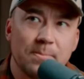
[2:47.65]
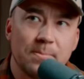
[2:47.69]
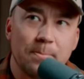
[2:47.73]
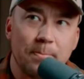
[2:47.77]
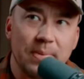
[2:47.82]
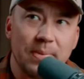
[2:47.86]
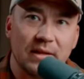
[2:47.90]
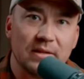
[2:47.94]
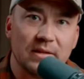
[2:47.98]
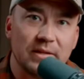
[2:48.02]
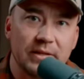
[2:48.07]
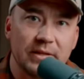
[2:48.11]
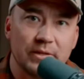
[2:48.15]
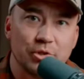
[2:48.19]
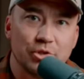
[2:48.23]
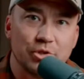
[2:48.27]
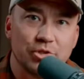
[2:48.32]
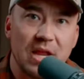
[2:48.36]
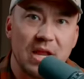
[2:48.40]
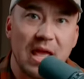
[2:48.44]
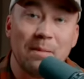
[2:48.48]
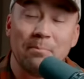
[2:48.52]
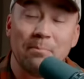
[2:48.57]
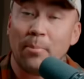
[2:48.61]
pillaged,
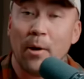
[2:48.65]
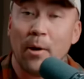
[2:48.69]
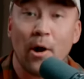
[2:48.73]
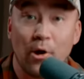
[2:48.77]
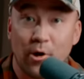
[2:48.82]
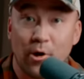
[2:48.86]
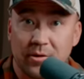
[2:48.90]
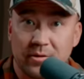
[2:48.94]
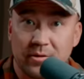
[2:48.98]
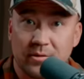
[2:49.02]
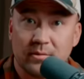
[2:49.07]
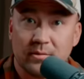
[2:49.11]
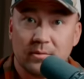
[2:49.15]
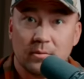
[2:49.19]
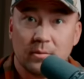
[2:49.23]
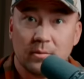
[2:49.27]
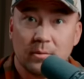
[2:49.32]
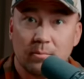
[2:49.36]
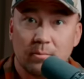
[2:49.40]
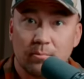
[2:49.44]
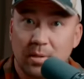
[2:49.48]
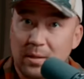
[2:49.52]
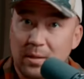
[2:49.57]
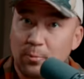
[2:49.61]
and burned
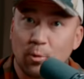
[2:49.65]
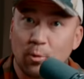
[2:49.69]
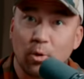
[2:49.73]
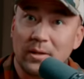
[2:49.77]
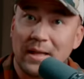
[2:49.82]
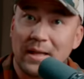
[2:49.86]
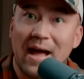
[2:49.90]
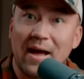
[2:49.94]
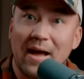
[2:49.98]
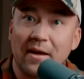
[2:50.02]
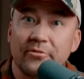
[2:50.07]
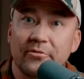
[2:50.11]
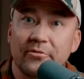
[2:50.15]
people alive.